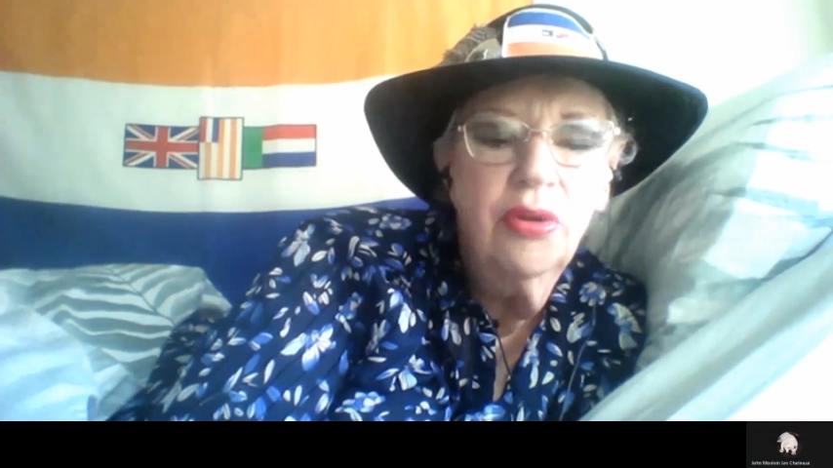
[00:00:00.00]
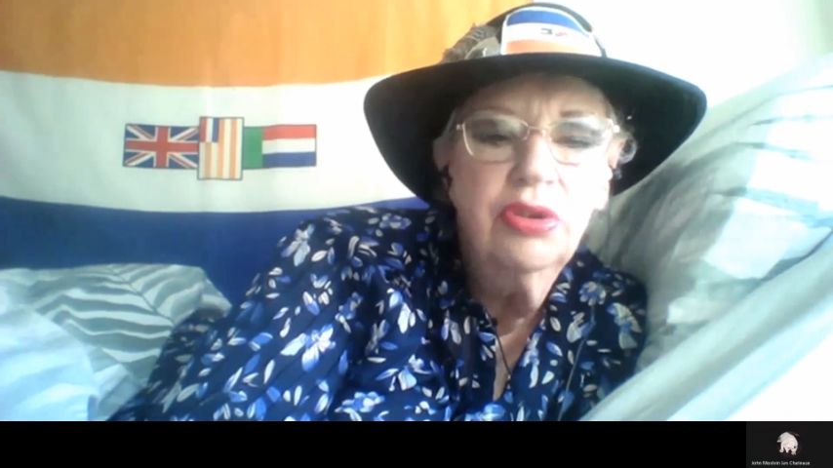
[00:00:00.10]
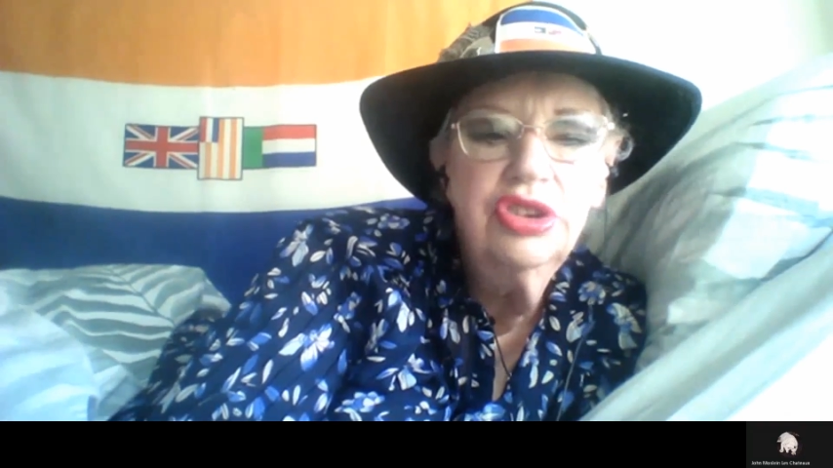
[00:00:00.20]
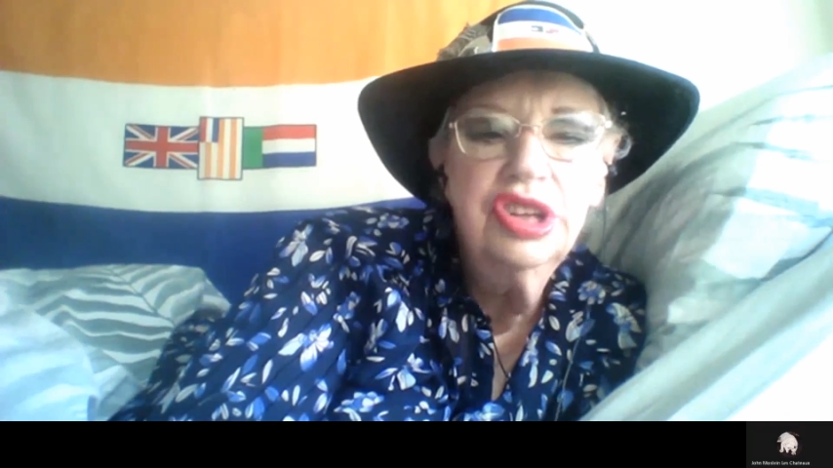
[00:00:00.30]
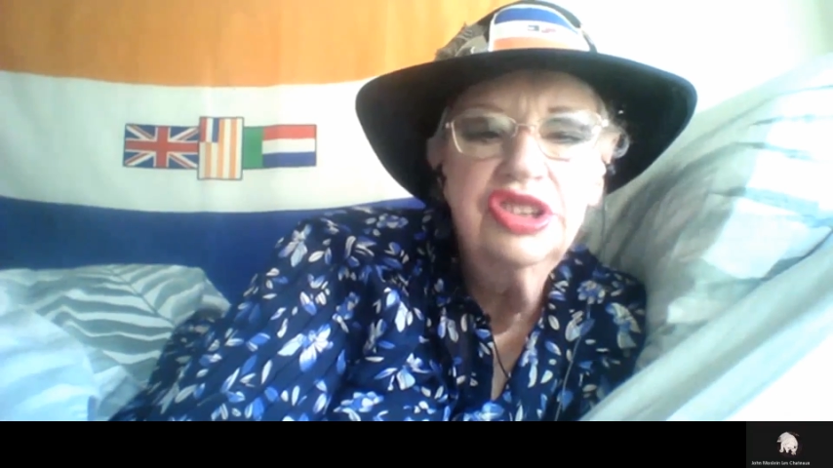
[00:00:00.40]

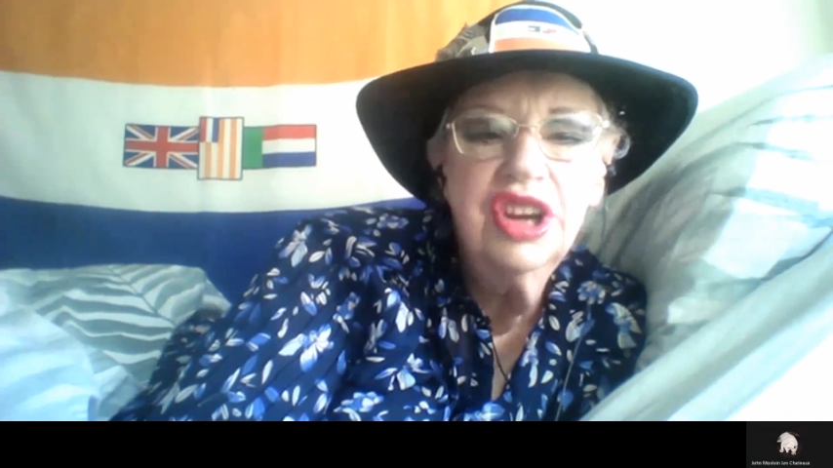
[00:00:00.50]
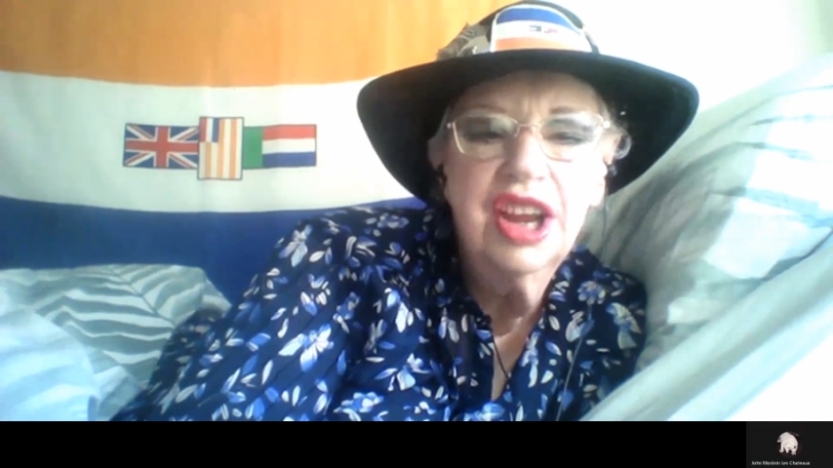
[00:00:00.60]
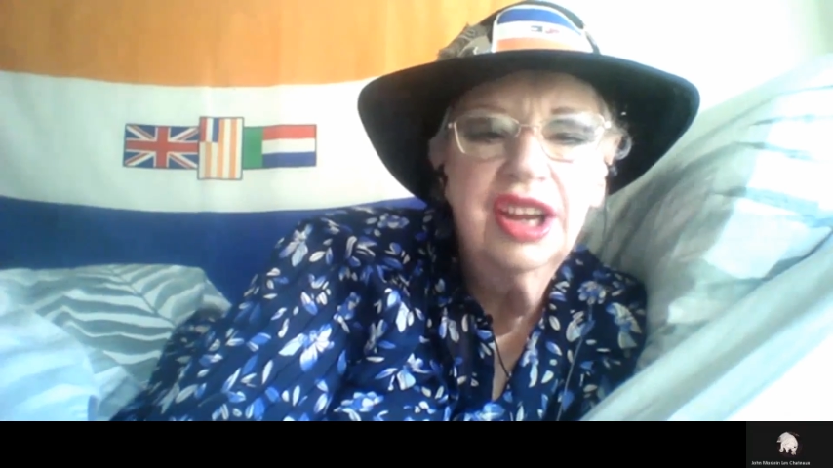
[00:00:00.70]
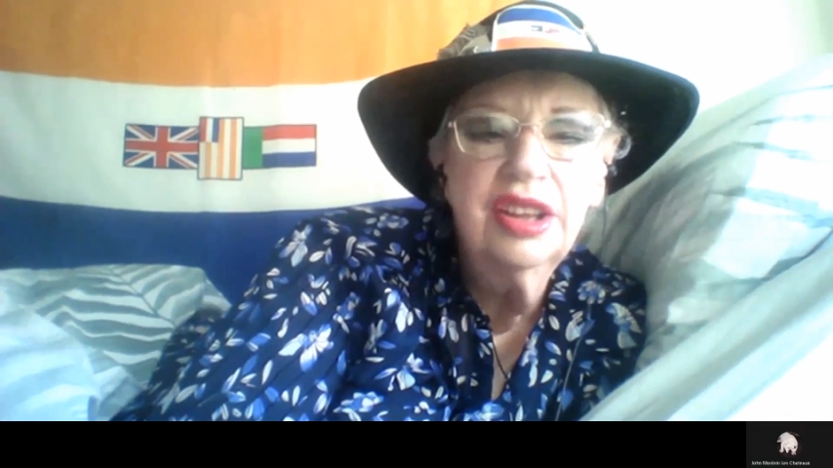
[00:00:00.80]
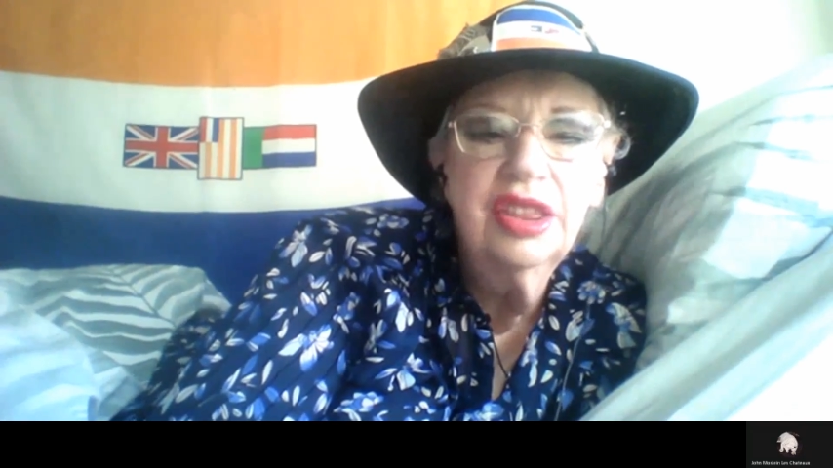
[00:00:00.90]
"Audrey's
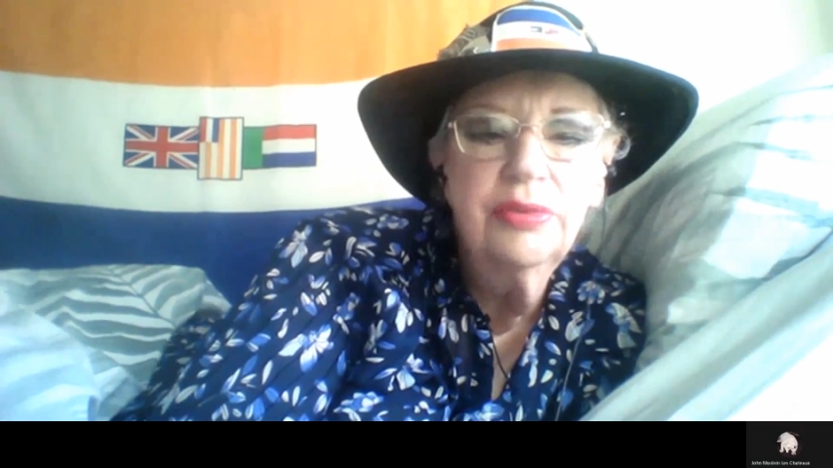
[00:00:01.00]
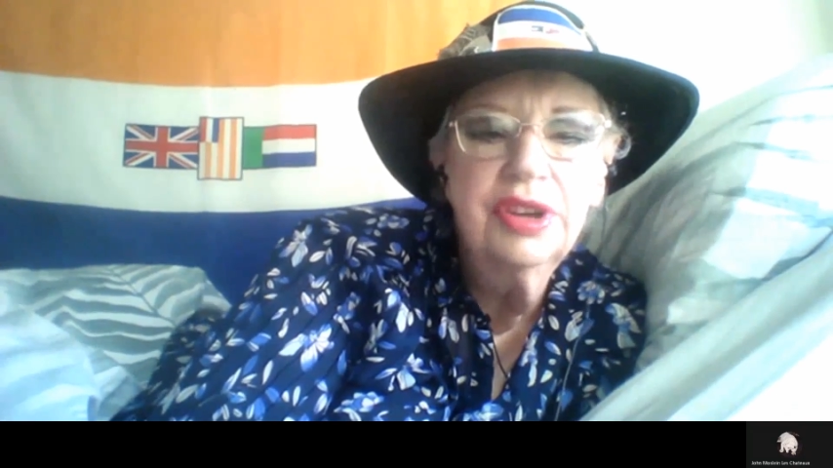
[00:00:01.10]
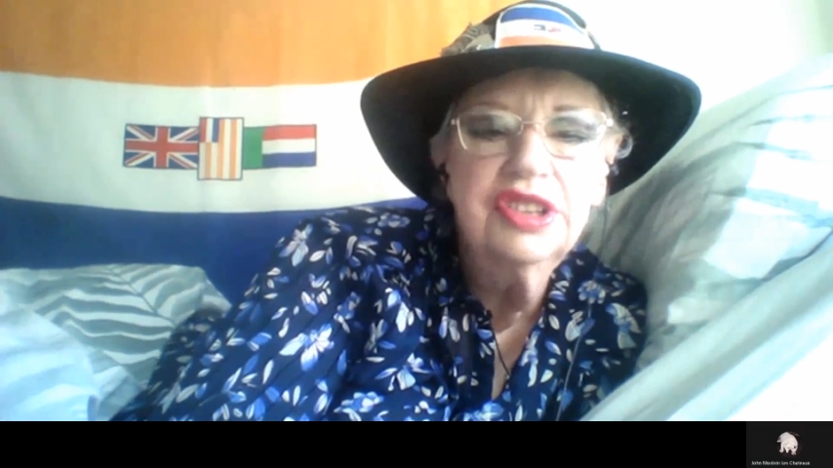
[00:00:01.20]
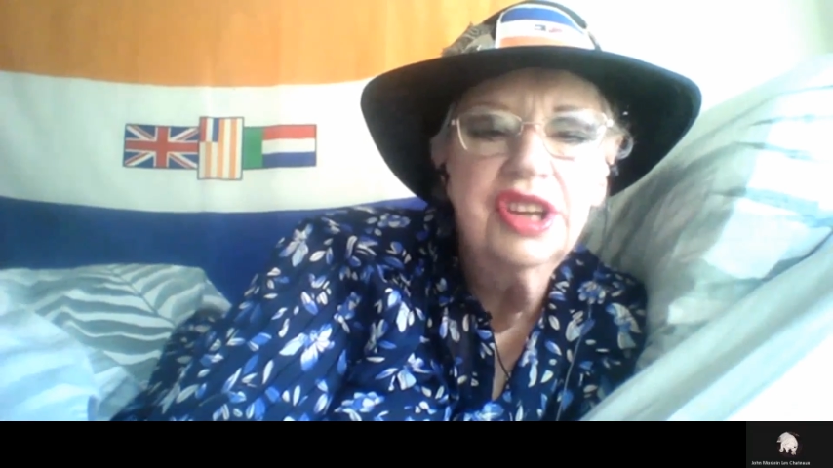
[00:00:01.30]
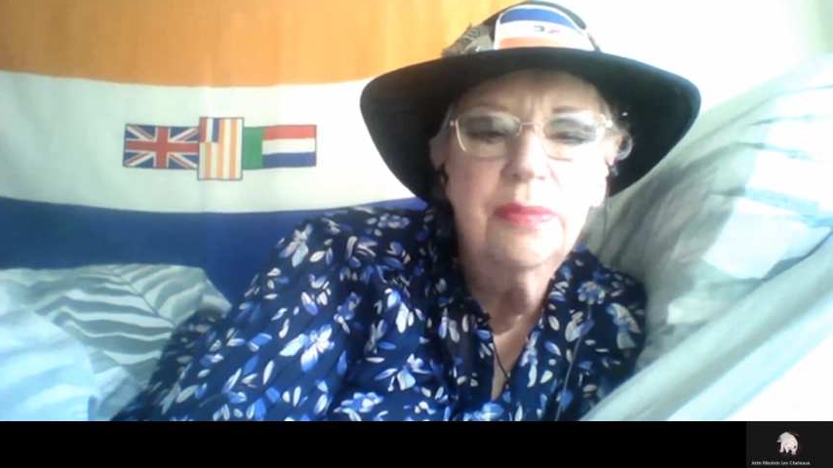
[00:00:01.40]
taken the
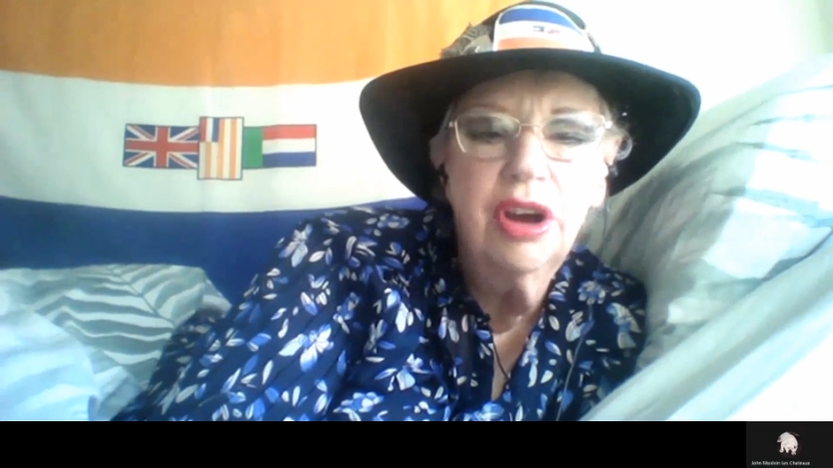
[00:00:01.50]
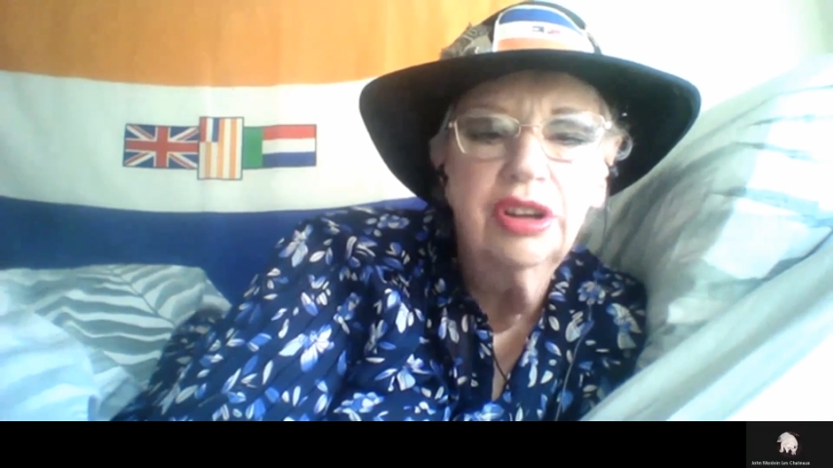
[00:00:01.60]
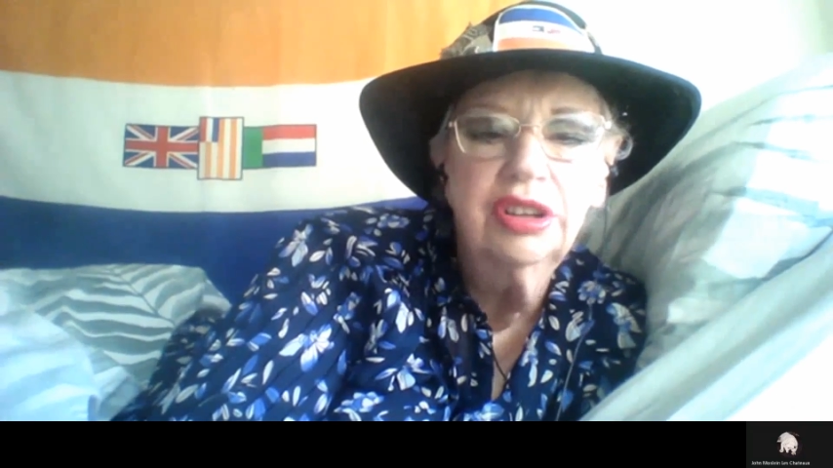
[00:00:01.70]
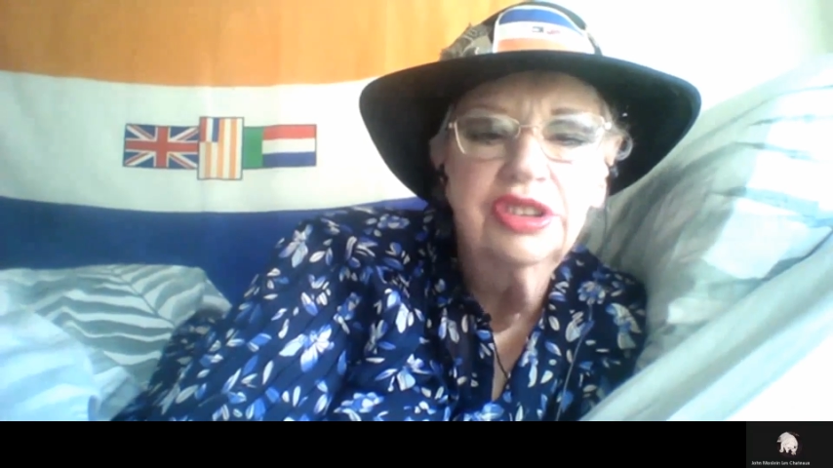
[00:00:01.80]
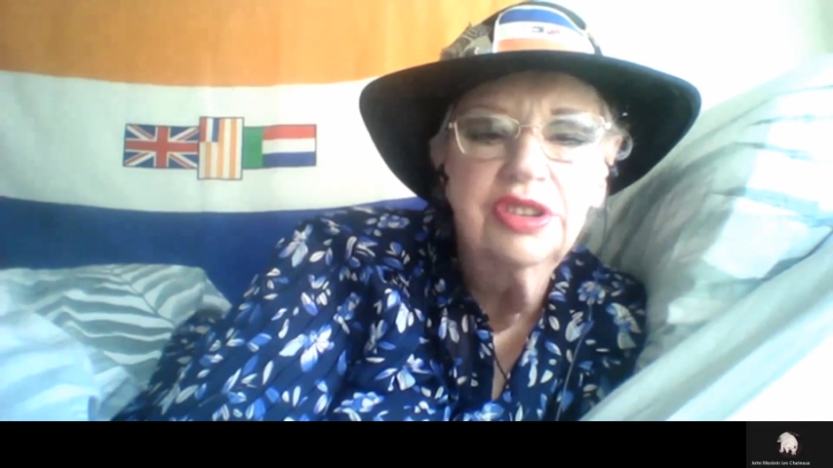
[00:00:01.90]
whiskey
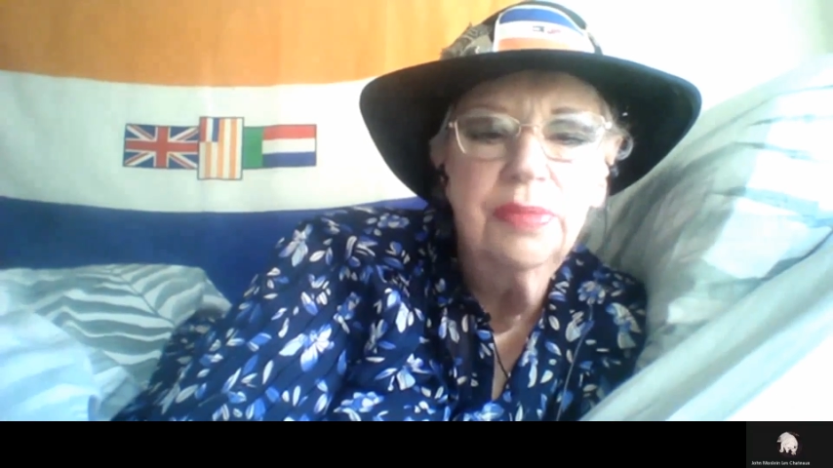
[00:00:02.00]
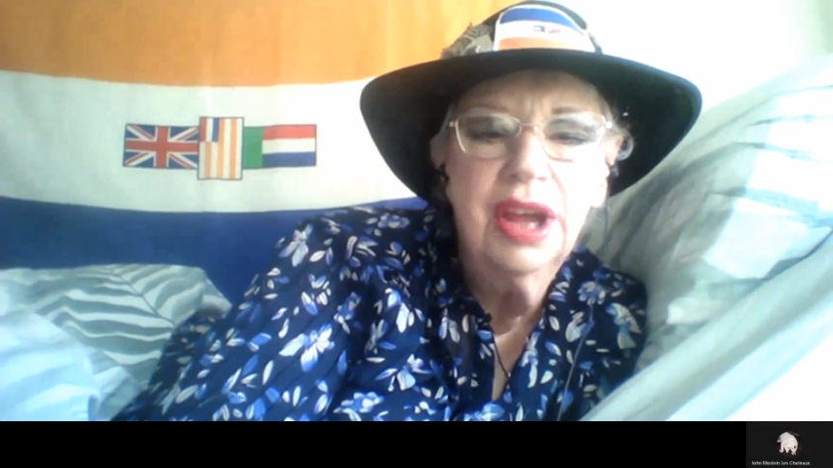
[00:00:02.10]
bottle to